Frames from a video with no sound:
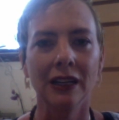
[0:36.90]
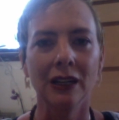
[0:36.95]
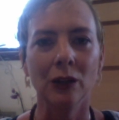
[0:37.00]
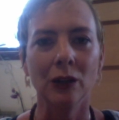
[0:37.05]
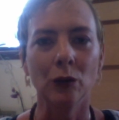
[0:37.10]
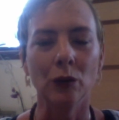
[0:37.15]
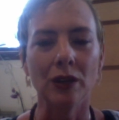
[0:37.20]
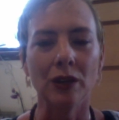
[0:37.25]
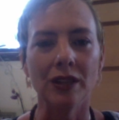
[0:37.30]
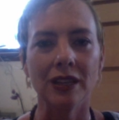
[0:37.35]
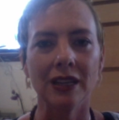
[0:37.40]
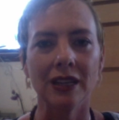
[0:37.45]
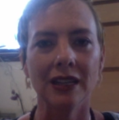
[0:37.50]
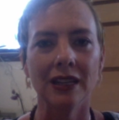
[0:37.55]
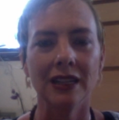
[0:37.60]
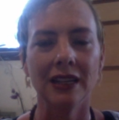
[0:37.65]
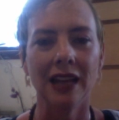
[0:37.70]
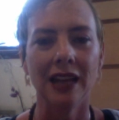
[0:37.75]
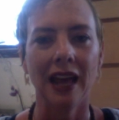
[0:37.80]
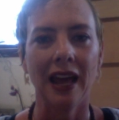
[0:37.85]

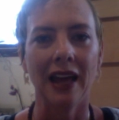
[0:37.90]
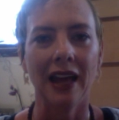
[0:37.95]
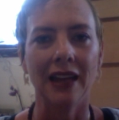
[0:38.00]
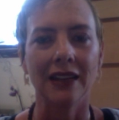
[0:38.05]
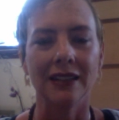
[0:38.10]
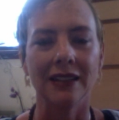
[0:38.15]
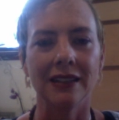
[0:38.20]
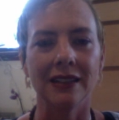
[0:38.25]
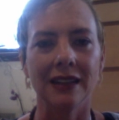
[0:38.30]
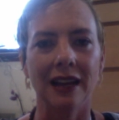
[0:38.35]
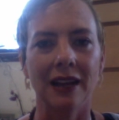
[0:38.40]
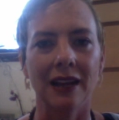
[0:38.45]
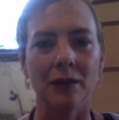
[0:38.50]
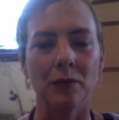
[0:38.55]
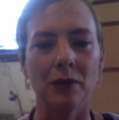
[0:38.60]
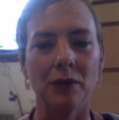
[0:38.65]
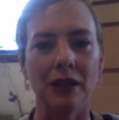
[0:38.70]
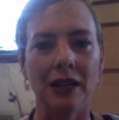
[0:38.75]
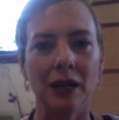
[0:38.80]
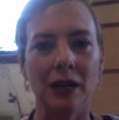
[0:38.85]
within and yet
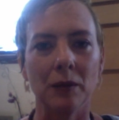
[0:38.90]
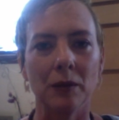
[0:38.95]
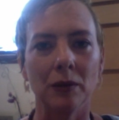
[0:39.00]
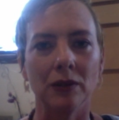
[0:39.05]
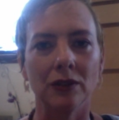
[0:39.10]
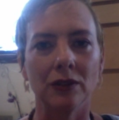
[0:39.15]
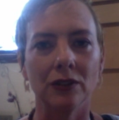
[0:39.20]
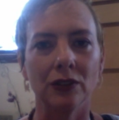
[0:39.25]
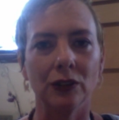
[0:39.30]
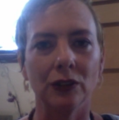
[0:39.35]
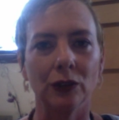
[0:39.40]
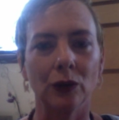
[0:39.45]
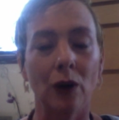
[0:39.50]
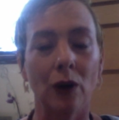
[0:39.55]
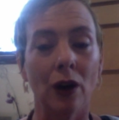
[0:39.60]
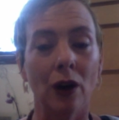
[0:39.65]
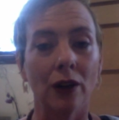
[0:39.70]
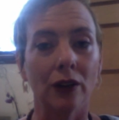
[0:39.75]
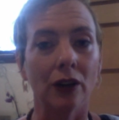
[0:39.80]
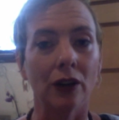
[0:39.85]
being able to
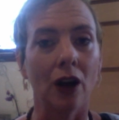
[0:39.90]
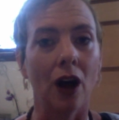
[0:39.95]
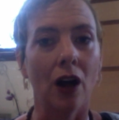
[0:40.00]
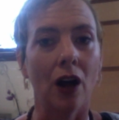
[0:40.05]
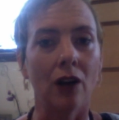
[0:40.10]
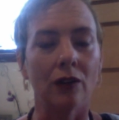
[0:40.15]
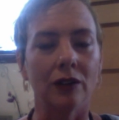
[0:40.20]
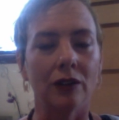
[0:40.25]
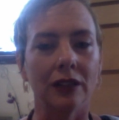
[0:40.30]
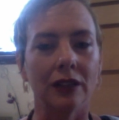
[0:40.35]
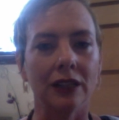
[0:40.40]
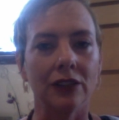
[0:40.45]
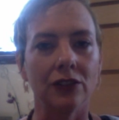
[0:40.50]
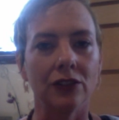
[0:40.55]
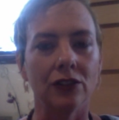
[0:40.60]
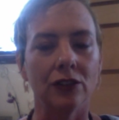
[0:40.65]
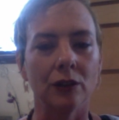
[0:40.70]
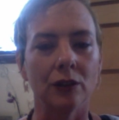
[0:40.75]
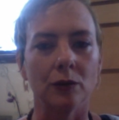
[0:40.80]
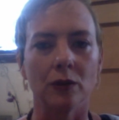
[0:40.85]
honor all
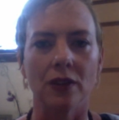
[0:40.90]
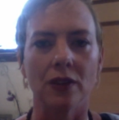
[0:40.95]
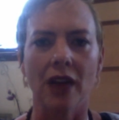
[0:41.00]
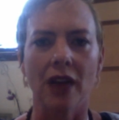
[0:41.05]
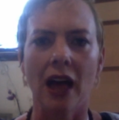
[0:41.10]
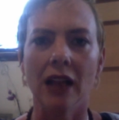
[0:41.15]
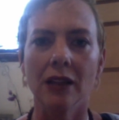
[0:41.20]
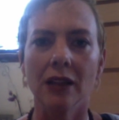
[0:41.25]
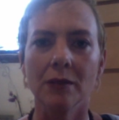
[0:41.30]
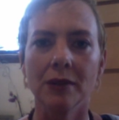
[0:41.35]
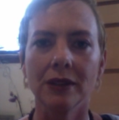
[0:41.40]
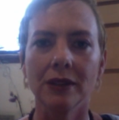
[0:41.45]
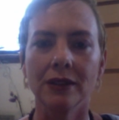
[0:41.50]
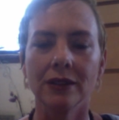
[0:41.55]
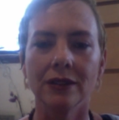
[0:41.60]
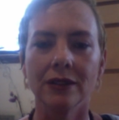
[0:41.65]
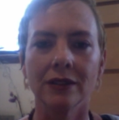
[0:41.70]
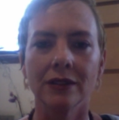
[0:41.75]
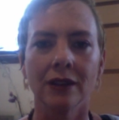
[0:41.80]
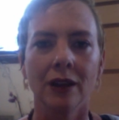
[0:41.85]
relationships with
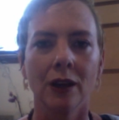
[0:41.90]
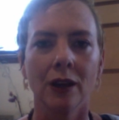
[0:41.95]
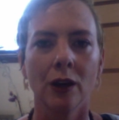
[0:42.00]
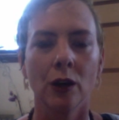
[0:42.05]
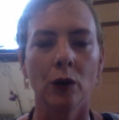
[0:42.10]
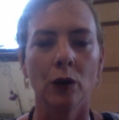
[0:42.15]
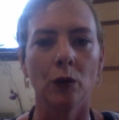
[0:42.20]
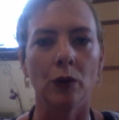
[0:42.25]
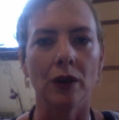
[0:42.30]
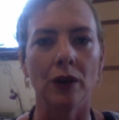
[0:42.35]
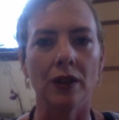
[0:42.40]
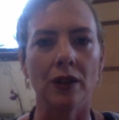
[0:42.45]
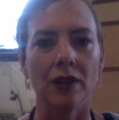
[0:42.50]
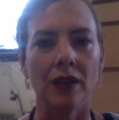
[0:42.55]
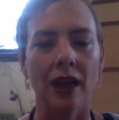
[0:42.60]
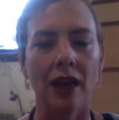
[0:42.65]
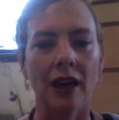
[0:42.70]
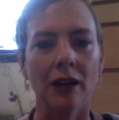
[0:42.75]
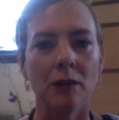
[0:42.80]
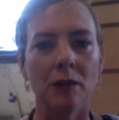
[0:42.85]
elements,
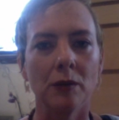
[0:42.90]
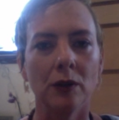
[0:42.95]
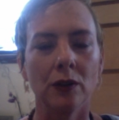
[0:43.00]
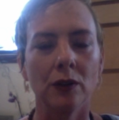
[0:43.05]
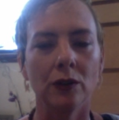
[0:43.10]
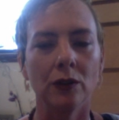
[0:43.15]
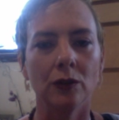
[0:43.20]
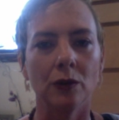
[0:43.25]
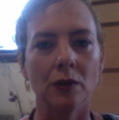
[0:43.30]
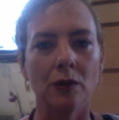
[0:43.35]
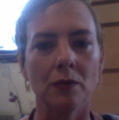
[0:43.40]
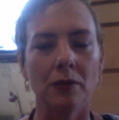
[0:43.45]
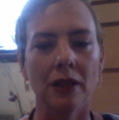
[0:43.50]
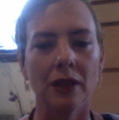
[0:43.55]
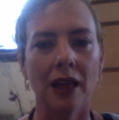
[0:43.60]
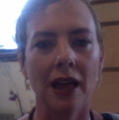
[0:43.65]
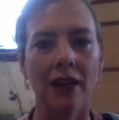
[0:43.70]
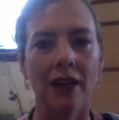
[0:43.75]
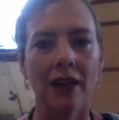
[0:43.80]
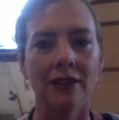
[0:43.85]
with animals, with
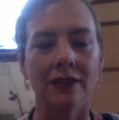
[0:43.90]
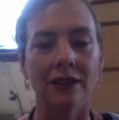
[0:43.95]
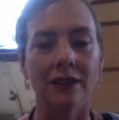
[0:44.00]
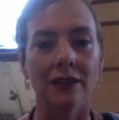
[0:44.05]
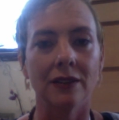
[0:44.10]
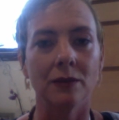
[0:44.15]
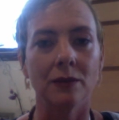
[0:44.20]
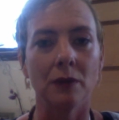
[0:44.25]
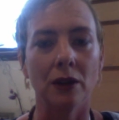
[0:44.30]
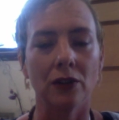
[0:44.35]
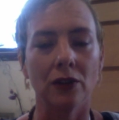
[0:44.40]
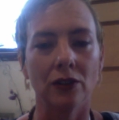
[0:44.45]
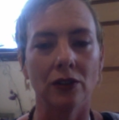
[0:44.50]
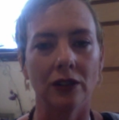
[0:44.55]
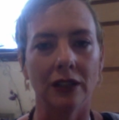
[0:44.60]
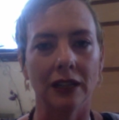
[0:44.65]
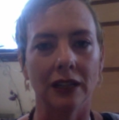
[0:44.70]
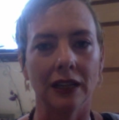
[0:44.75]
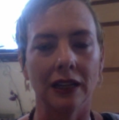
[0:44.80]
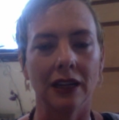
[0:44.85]
plants,
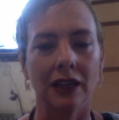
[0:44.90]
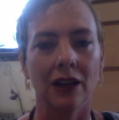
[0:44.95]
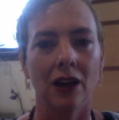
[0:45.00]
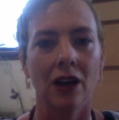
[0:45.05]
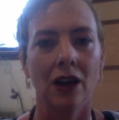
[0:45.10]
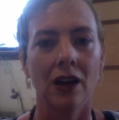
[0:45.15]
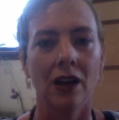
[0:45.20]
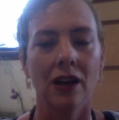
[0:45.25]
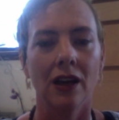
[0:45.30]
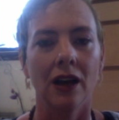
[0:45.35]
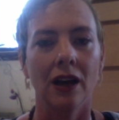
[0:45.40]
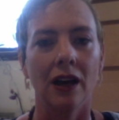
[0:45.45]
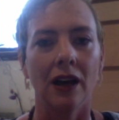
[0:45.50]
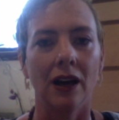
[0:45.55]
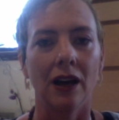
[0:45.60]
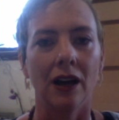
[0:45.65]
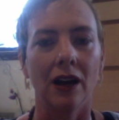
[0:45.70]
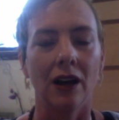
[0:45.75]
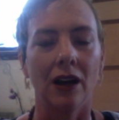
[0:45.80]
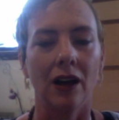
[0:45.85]
especially
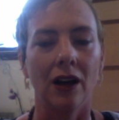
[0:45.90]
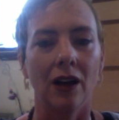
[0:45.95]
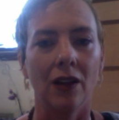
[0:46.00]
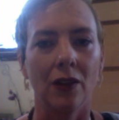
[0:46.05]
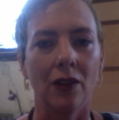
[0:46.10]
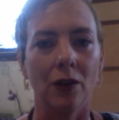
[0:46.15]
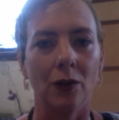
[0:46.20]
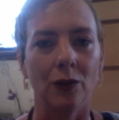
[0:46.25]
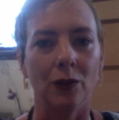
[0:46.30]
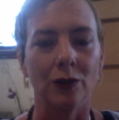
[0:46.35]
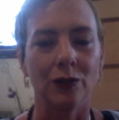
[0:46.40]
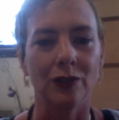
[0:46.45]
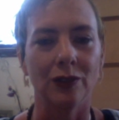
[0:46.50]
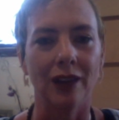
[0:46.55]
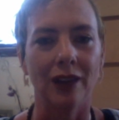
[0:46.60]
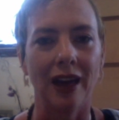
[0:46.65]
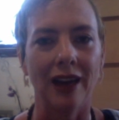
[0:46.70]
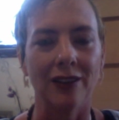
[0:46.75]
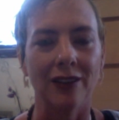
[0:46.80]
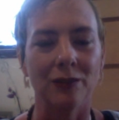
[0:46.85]
all those
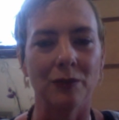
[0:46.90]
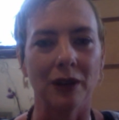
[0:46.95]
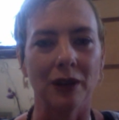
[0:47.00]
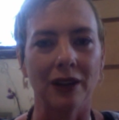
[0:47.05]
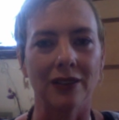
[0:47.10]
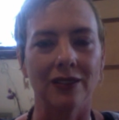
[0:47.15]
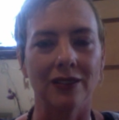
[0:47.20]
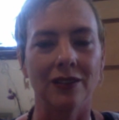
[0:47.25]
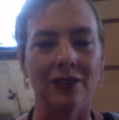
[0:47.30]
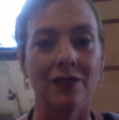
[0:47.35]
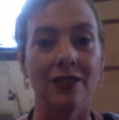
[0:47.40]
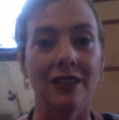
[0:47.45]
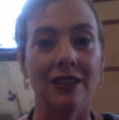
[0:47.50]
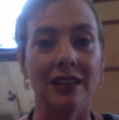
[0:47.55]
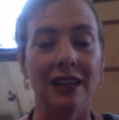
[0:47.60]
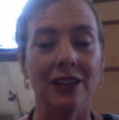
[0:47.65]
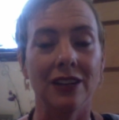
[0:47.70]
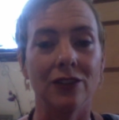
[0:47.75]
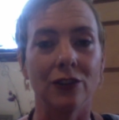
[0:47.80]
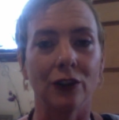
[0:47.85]
aspects of
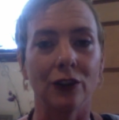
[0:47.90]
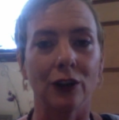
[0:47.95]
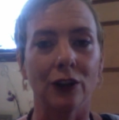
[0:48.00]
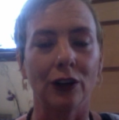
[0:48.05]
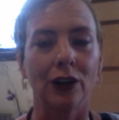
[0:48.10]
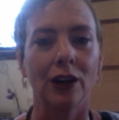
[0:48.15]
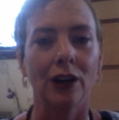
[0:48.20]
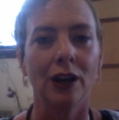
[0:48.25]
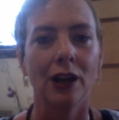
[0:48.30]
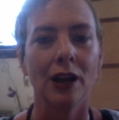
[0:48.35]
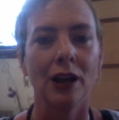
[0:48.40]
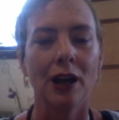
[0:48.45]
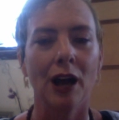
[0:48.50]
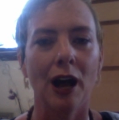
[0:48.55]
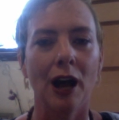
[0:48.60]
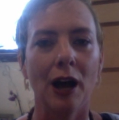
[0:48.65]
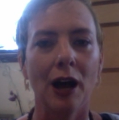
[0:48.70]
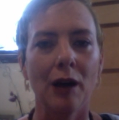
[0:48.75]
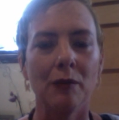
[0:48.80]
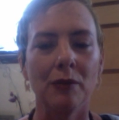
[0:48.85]
nature,
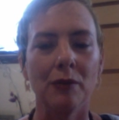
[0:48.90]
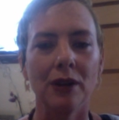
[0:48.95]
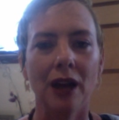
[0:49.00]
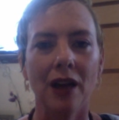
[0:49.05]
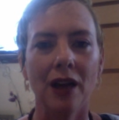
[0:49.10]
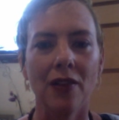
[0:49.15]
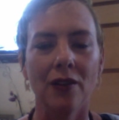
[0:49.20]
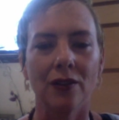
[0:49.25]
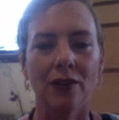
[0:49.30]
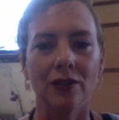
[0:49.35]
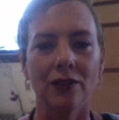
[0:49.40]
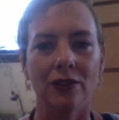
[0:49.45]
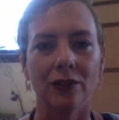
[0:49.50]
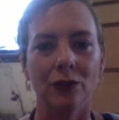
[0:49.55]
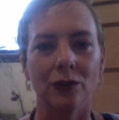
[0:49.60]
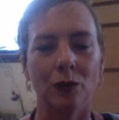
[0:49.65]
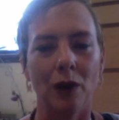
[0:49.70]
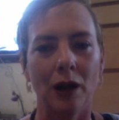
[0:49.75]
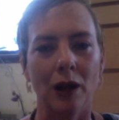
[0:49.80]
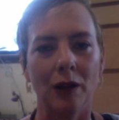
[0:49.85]
but others as
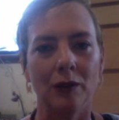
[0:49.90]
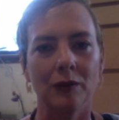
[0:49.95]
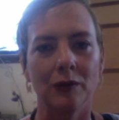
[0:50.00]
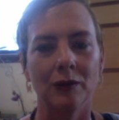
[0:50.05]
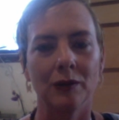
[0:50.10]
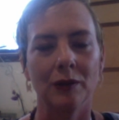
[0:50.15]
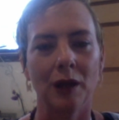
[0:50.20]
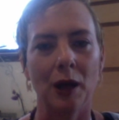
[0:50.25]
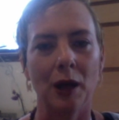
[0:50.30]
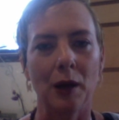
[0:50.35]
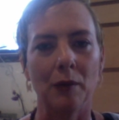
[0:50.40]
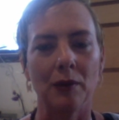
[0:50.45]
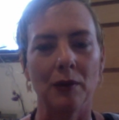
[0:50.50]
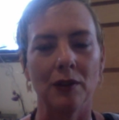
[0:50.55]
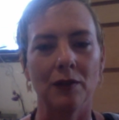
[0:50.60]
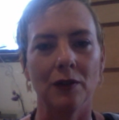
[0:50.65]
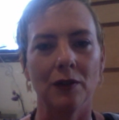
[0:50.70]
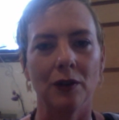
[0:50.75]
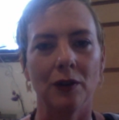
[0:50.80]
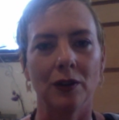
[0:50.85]
well. But the
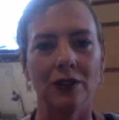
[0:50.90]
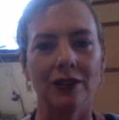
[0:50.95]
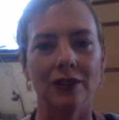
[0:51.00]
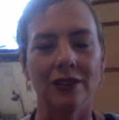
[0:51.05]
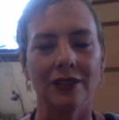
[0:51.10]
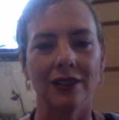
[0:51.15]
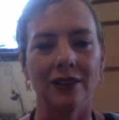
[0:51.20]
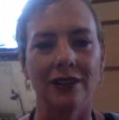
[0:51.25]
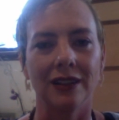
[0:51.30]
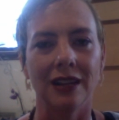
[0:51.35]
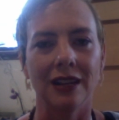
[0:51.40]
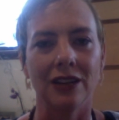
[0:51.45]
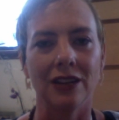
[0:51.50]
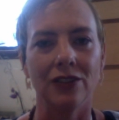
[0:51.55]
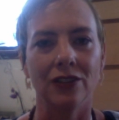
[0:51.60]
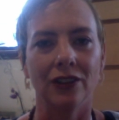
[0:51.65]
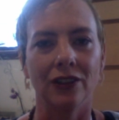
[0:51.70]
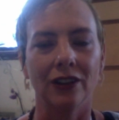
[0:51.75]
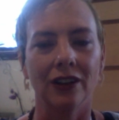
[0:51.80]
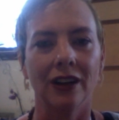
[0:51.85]
focus is on
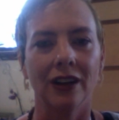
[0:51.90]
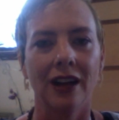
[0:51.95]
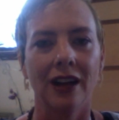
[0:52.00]
nature.